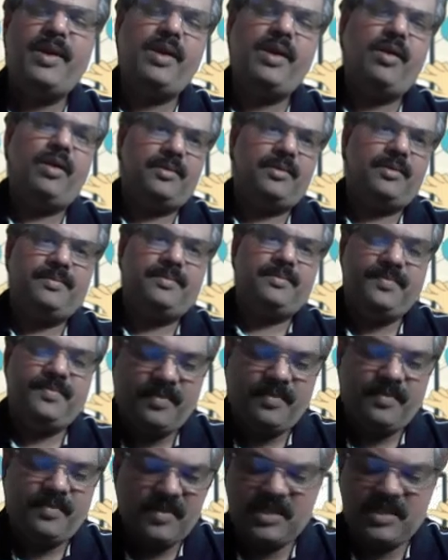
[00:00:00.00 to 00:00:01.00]
on.
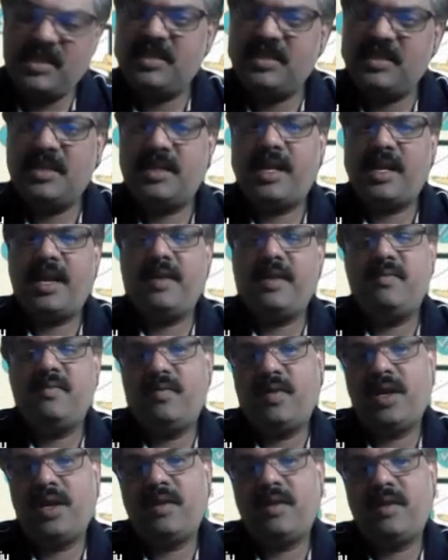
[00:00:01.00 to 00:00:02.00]
This is the time
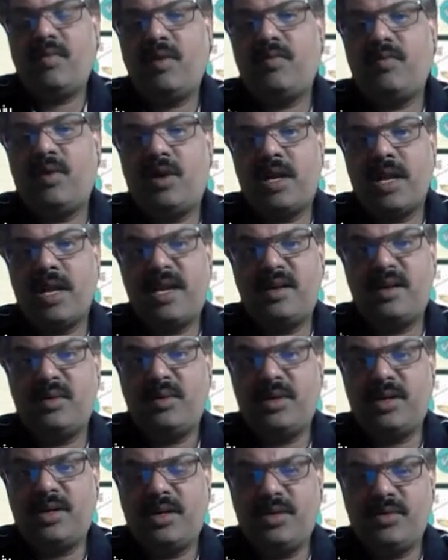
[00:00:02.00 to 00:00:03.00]
where we would like
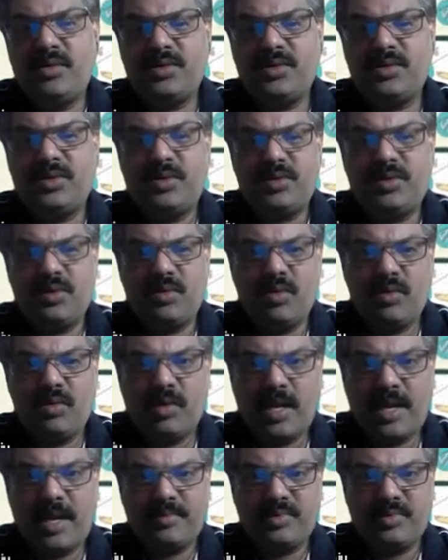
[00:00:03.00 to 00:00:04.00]
to introduce you to
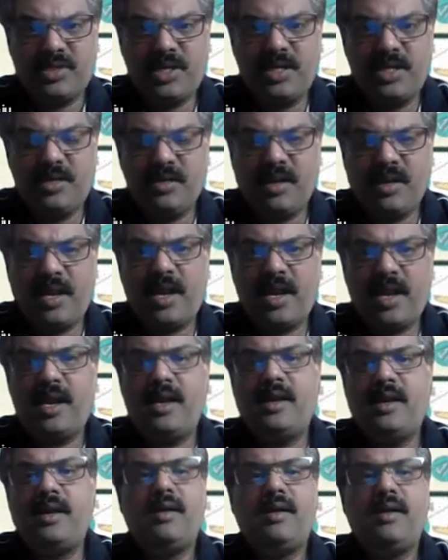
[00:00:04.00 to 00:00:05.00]
Google App Sheet.
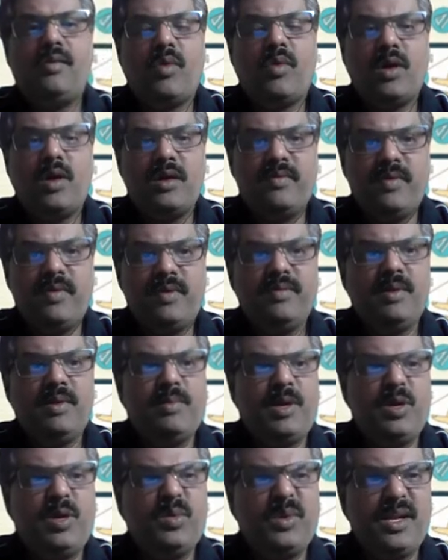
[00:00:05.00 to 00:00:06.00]
And what we will
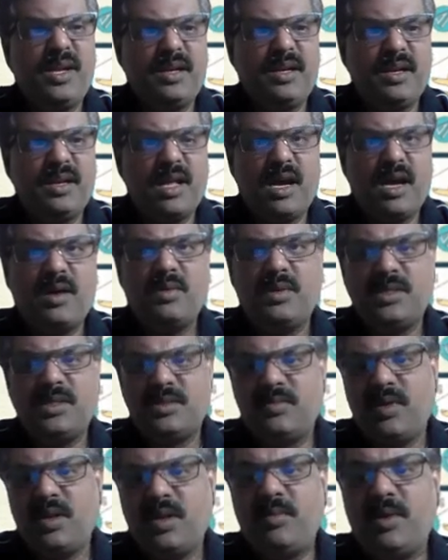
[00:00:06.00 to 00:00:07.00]
be doing now
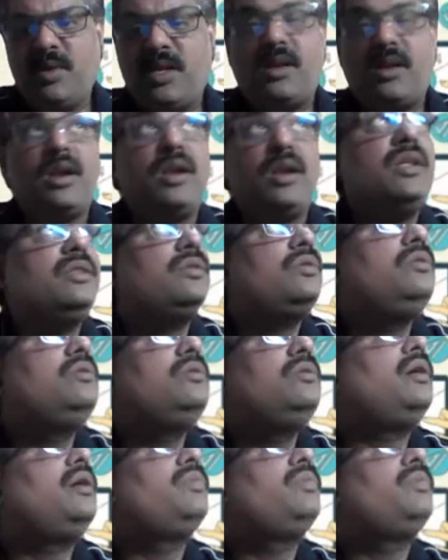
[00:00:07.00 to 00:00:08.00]
is we'll be running through
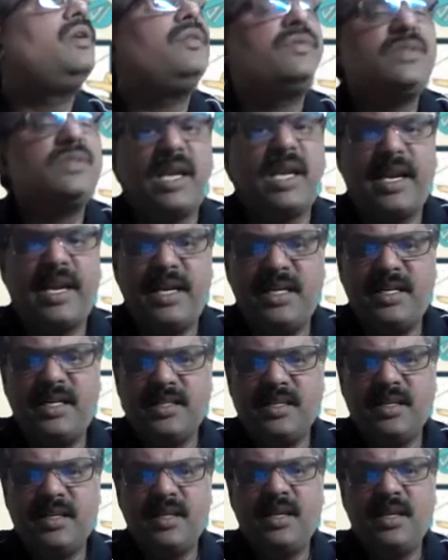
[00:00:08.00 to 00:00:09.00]
a couple of
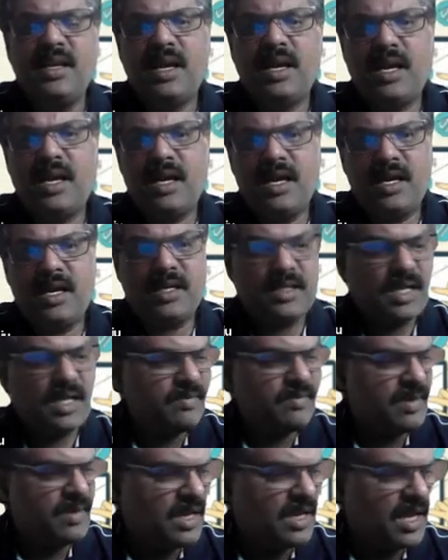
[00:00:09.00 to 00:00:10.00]
slides that
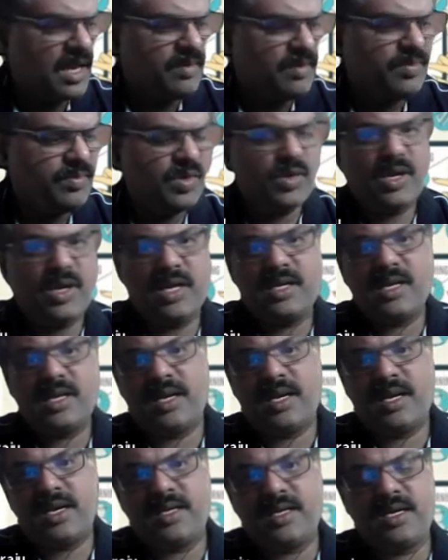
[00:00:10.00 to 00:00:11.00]
will help you get
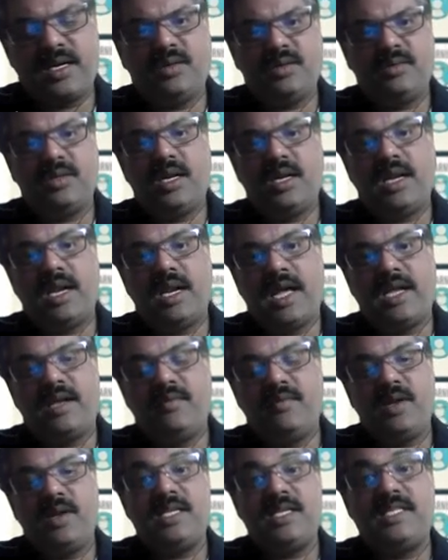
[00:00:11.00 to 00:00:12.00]
connected to the
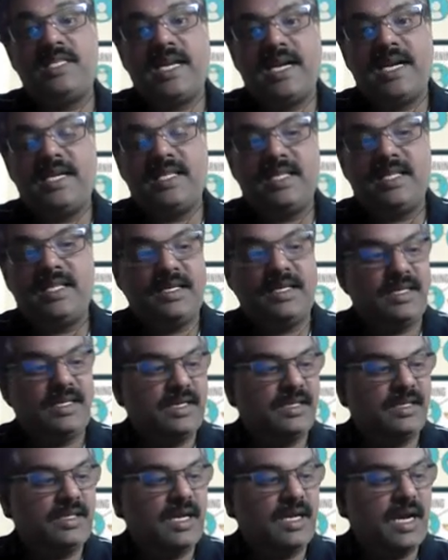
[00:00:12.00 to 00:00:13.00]
language and
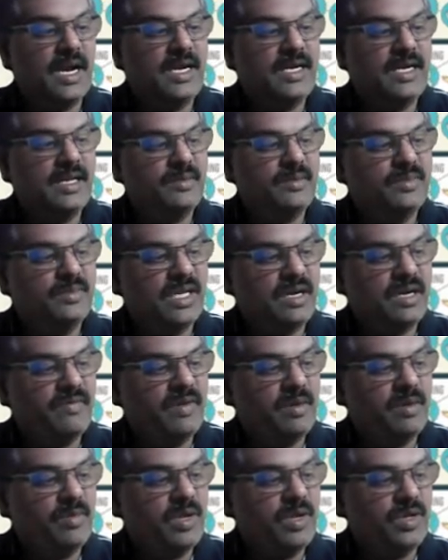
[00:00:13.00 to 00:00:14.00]
the items that
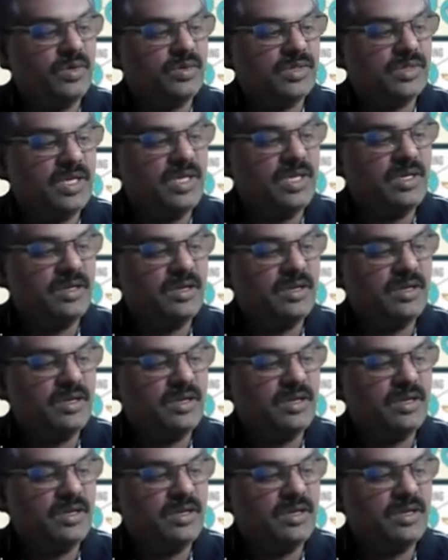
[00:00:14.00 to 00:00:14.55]
we'll be using